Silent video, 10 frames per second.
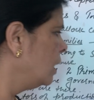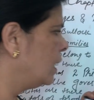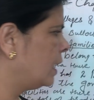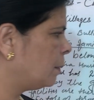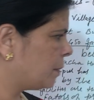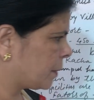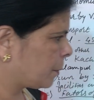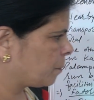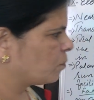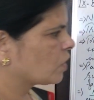labor
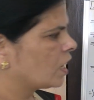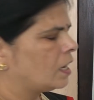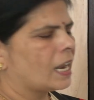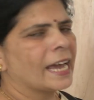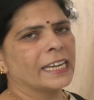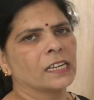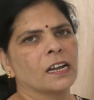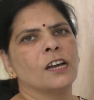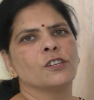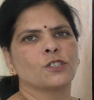like
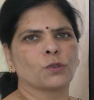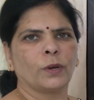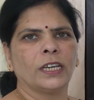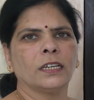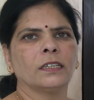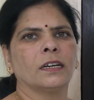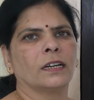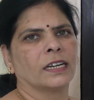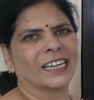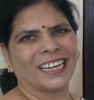sowing,
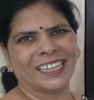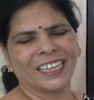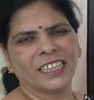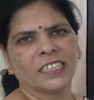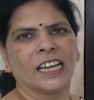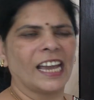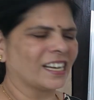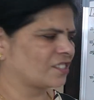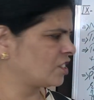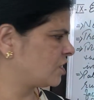cutting,
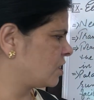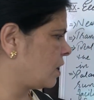etc.